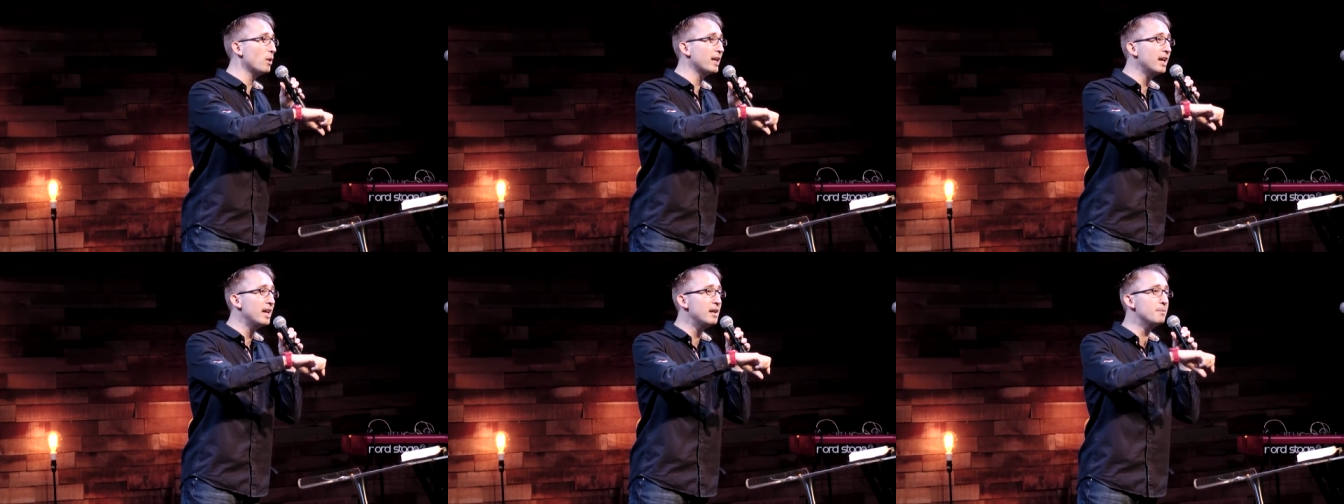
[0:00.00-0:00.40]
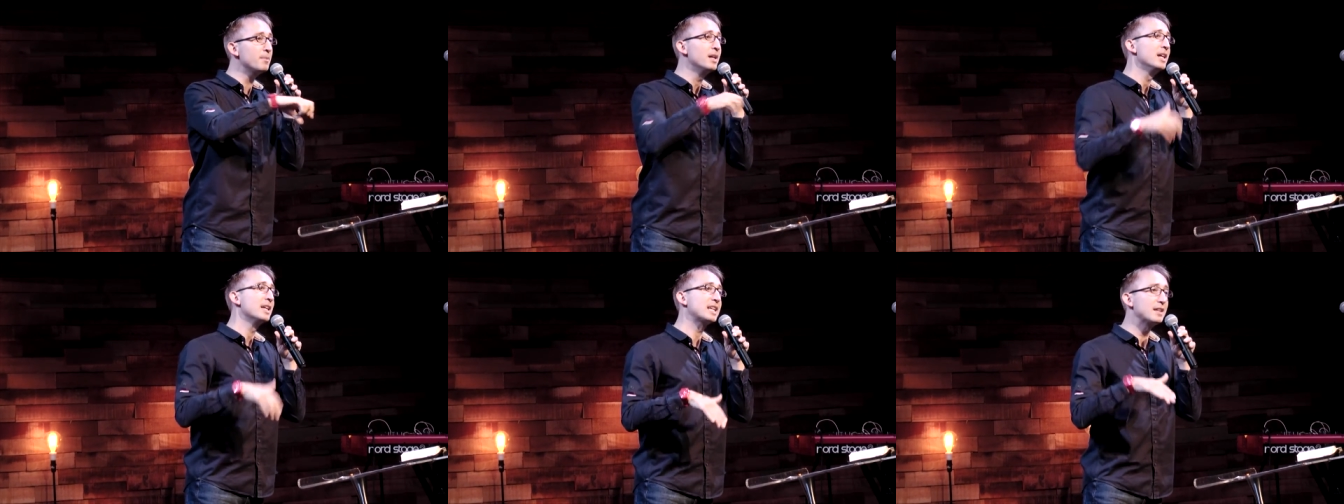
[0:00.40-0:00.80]
him,
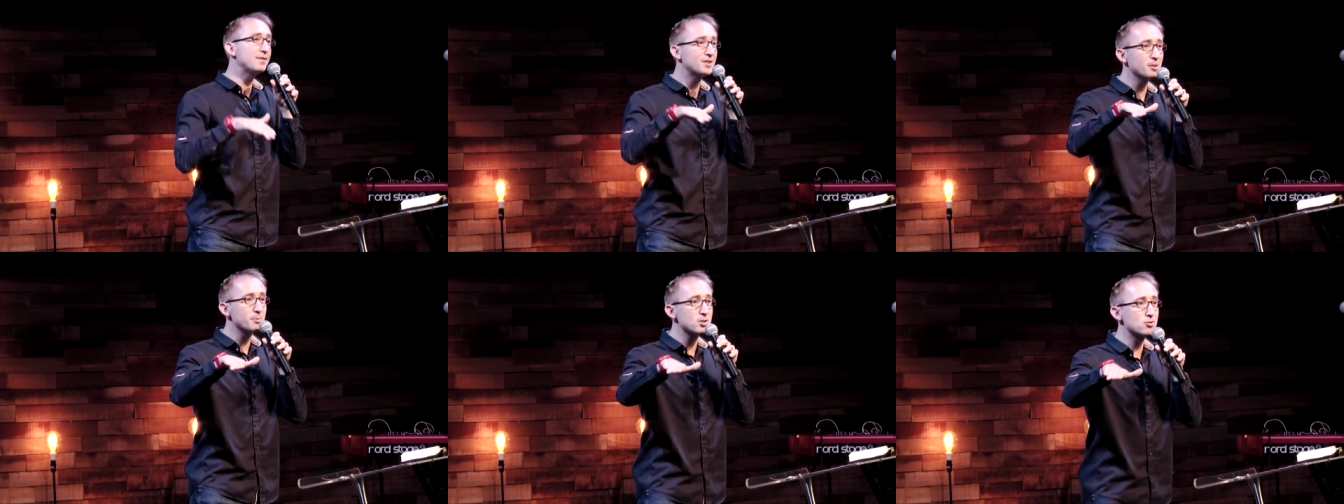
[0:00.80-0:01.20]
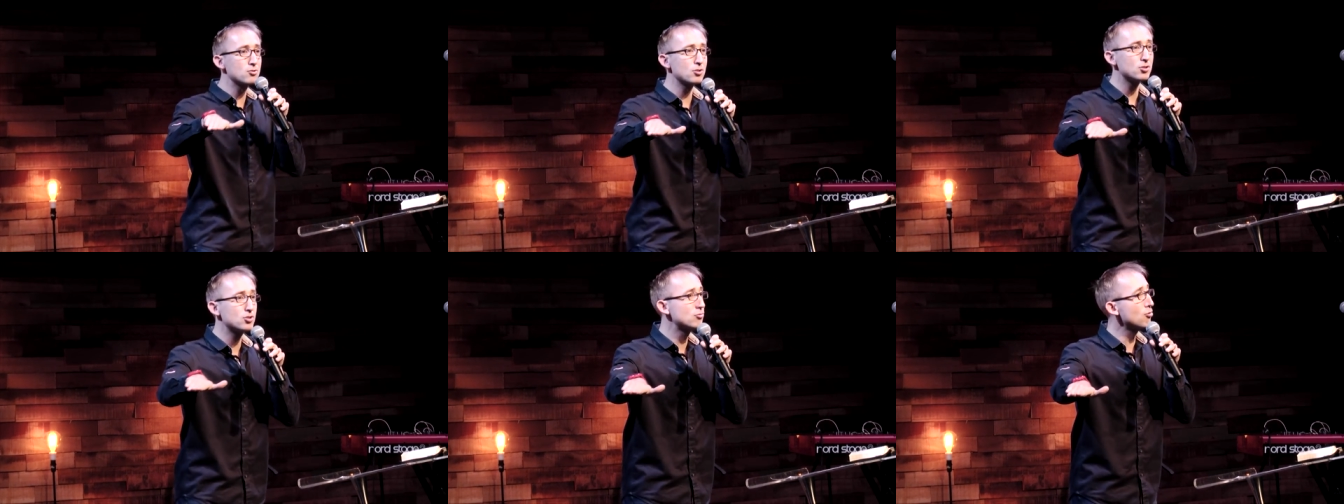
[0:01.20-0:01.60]
gives them a
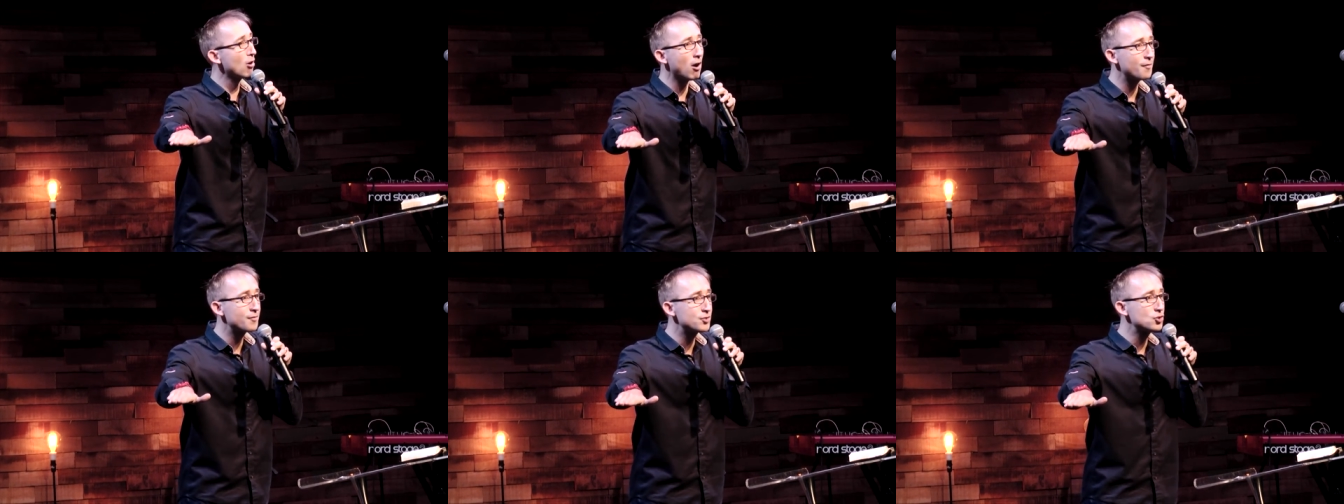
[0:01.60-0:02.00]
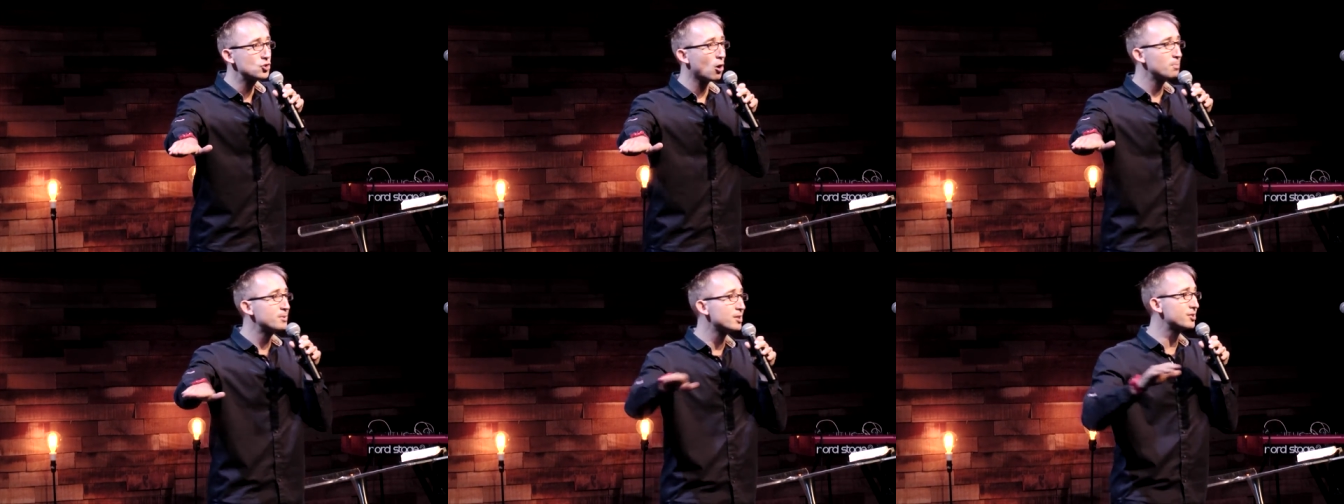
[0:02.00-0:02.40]
draft
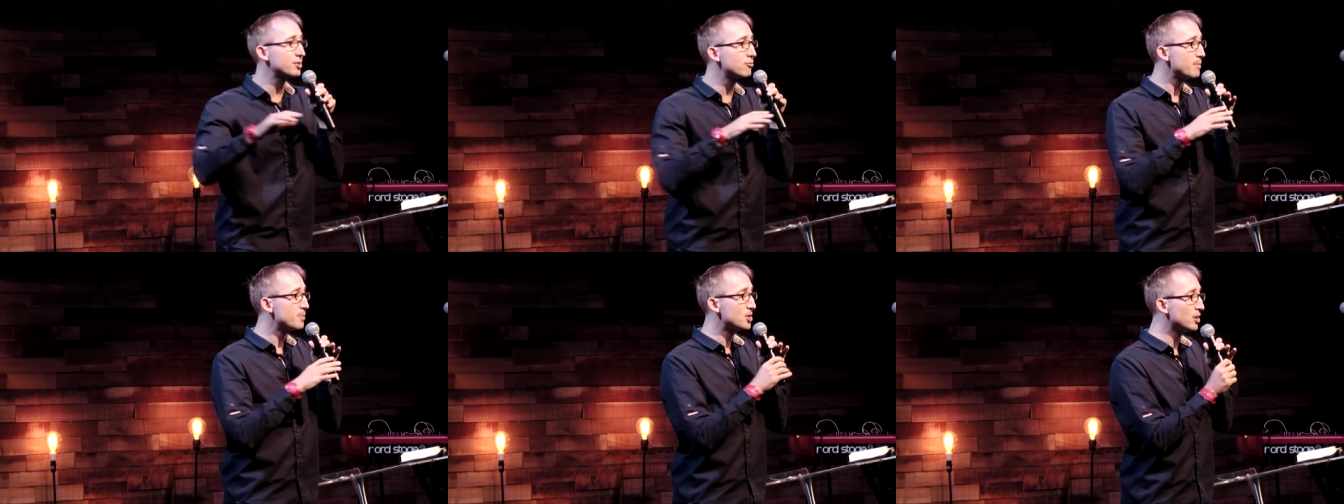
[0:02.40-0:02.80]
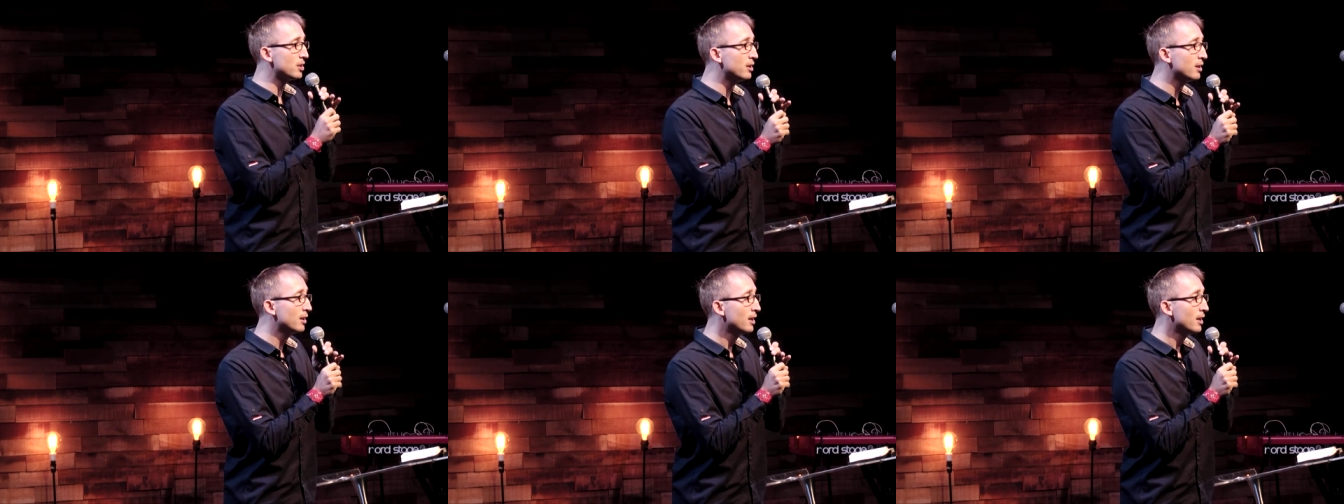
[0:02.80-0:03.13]
job description,